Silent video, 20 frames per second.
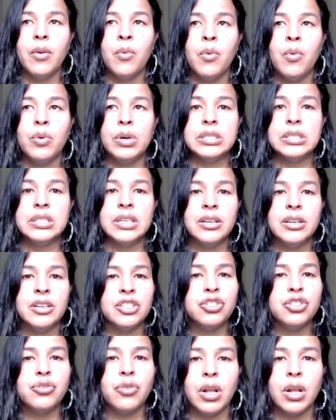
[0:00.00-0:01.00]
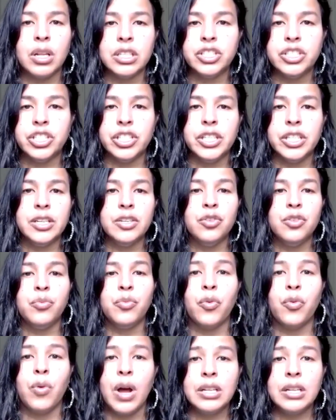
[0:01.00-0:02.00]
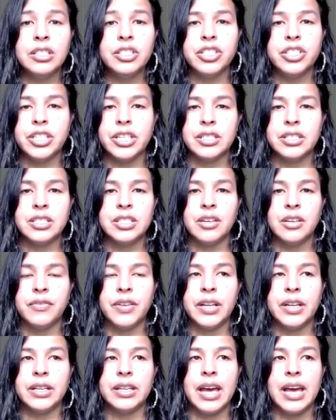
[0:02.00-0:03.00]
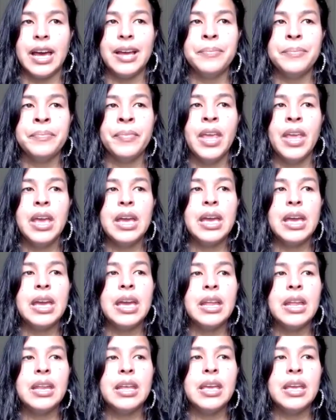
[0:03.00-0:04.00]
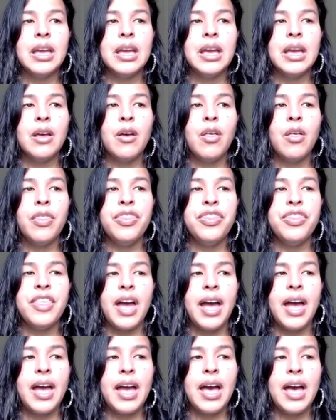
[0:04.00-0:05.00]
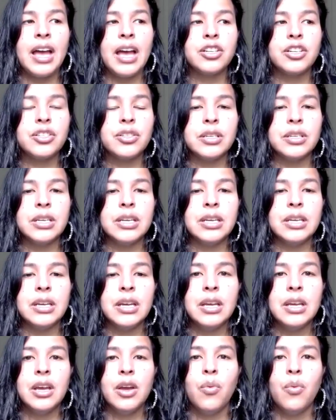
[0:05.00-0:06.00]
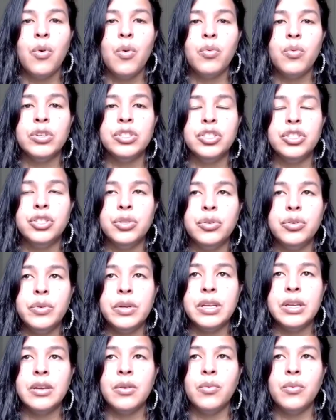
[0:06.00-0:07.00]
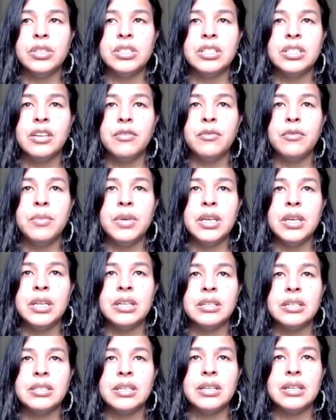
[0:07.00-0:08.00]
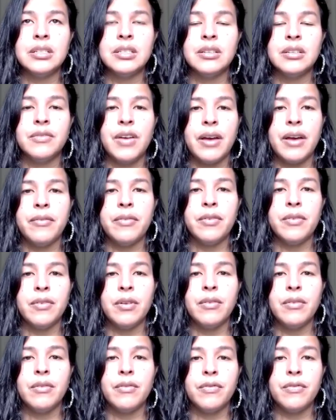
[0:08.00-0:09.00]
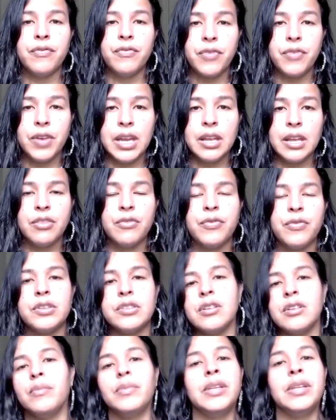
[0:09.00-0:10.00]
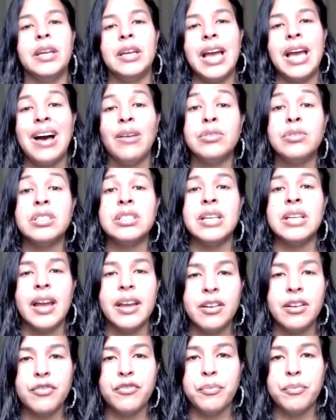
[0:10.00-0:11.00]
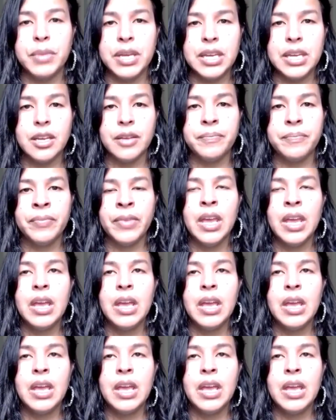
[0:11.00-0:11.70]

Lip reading: what was it, astrology and numerology and stuff like that. And that actually, what was doing was giving me the sense of having faith for something outside of me,